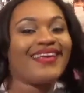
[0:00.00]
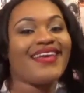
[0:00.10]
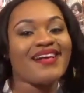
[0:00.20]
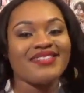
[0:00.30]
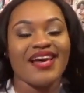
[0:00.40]

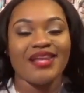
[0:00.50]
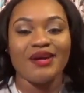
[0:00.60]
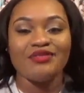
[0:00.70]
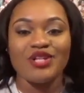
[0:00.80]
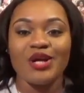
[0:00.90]
Yes, I
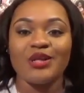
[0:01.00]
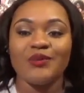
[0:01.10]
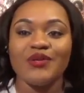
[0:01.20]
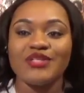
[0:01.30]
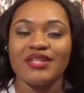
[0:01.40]
love Charlie
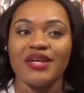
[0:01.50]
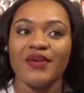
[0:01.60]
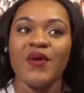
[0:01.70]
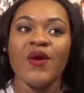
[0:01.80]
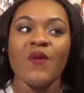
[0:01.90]
Wilson.